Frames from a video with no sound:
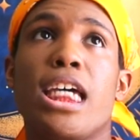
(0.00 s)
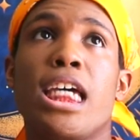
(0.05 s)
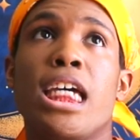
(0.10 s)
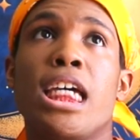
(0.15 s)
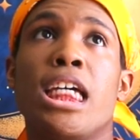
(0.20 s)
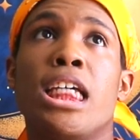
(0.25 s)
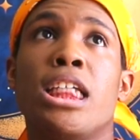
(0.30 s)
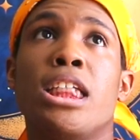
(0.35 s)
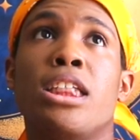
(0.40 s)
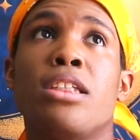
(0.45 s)

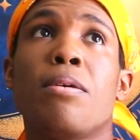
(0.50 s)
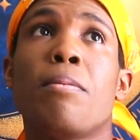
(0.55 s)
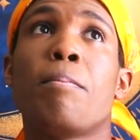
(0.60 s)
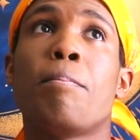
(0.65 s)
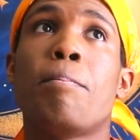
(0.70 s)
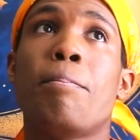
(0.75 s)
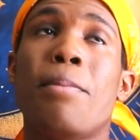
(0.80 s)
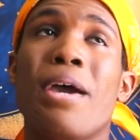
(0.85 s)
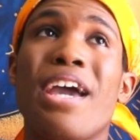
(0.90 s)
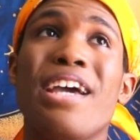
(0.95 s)
is
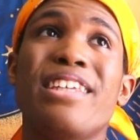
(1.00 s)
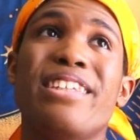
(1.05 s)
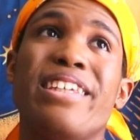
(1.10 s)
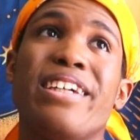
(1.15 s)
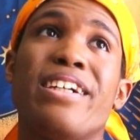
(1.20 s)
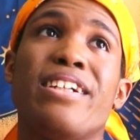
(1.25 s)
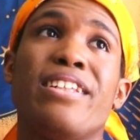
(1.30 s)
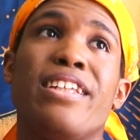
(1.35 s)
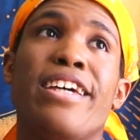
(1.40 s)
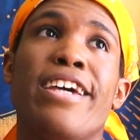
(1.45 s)

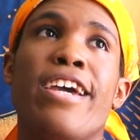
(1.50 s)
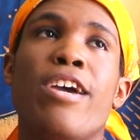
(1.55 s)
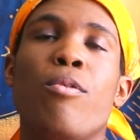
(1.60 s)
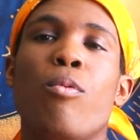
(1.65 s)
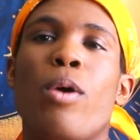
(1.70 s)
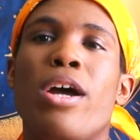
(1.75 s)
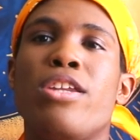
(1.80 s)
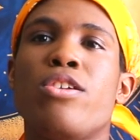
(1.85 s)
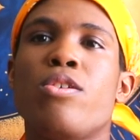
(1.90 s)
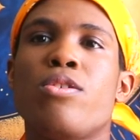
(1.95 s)
basically
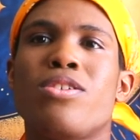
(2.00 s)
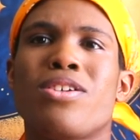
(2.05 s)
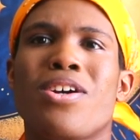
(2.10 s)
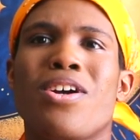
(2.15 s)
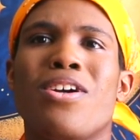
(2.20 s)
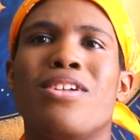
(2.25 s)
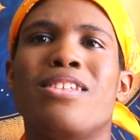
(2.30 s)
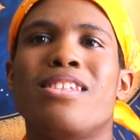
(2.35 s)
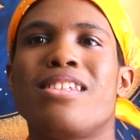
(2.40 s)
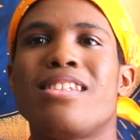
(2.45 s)
when you
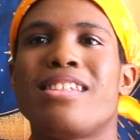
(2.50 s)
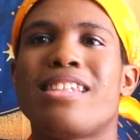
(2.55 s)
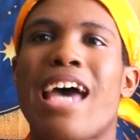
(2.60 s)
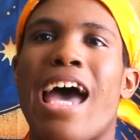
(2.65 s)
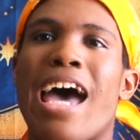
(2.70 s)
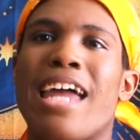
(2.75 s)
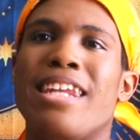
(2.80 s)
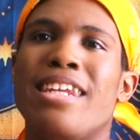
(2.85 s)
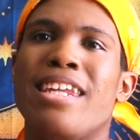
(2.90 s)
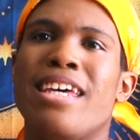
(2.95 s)
turn
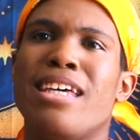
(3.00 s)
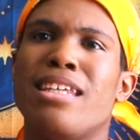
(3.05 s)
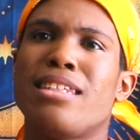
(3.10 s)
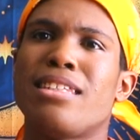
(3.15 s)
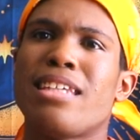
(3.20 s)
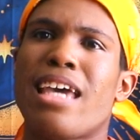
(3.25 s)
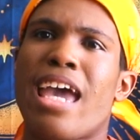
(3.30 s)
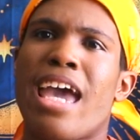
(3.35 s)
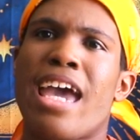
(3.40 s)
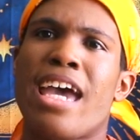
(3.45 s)

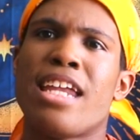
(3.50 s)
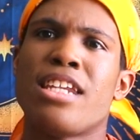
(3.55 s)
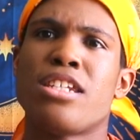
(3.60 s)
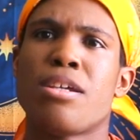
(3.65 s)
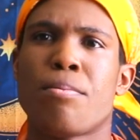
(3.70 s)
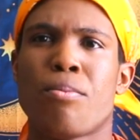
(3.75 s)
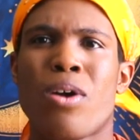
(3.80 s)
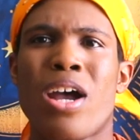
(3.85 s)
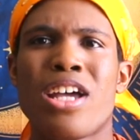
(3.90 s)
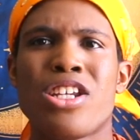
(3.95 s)
sadness and
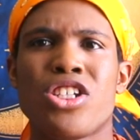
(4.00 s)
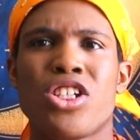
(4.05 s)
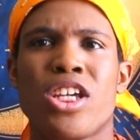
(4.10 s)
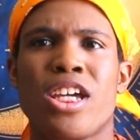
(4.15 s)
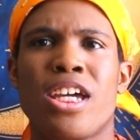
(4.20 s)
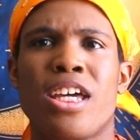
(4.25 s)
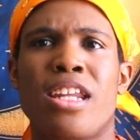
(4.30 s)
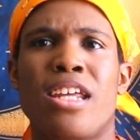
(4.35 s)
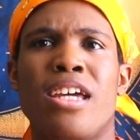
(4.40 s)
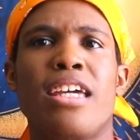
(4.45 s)

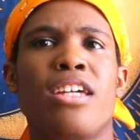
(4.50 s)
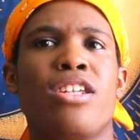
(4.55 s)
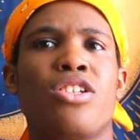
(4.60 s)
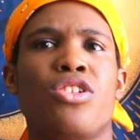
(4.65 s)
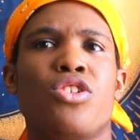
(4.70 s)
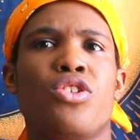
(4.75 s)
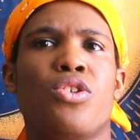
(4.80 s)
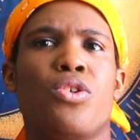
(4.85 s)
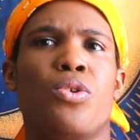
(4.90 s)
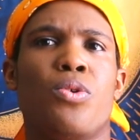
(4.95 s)
depression
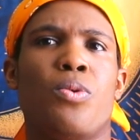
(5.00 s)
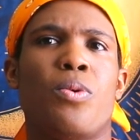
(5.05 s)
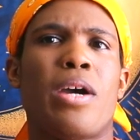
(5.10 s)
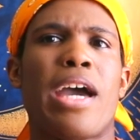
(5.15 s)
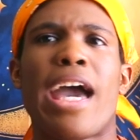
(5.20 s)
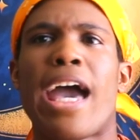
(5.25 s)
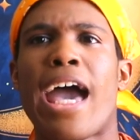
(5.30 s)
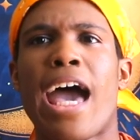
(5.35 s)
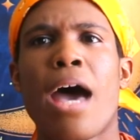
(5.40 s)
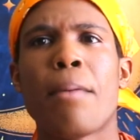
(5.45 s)
into
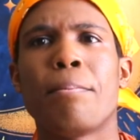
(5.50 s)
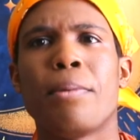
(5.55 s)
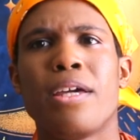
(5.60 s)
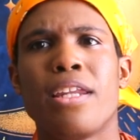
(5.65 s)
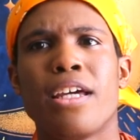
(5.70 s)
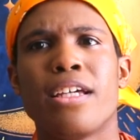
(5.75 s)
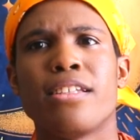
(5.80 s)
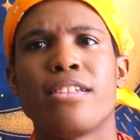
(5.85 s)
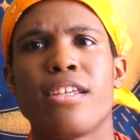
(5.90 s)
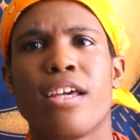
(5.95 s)

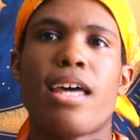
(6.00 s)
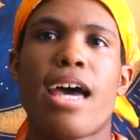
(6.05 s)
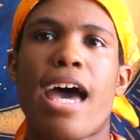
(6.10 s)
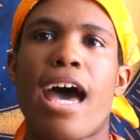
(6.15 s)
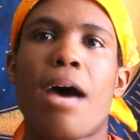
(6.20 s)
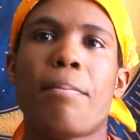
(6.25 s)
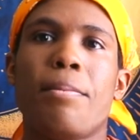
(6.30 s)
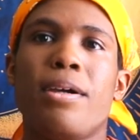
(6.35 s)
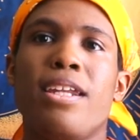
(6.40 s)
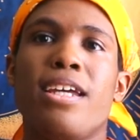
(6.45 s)
happiness. The
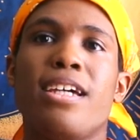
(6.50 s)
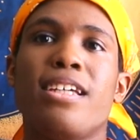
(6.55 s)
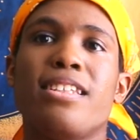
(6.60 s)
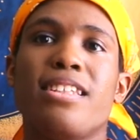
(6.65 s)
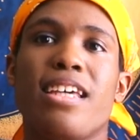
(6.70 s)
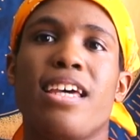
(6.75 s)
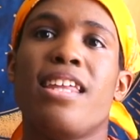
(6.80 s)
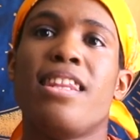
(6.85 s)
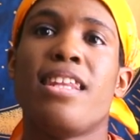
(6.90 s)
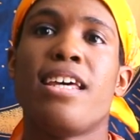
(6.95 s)

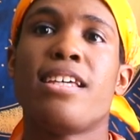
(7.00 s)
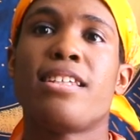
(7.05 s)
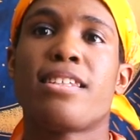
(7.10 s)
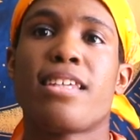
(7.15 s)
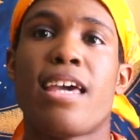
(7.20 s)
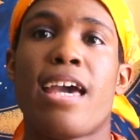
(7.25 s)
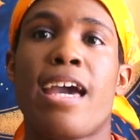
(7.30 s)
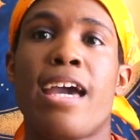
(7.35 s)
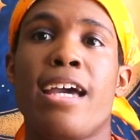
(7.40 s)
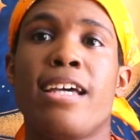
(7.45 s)
happiness in this
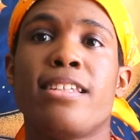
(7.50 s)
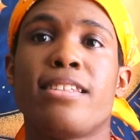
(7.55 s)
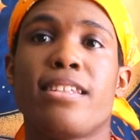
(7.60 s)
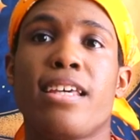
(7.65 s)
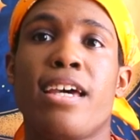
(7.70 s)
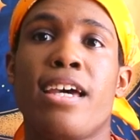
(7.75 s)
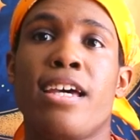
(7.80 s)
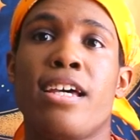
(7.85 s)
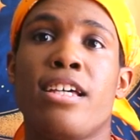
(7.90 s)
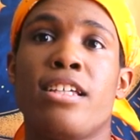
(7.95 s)
case
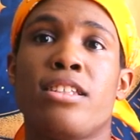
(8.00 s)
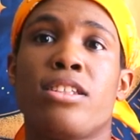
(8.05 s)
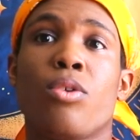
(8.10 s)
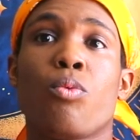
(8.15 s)
is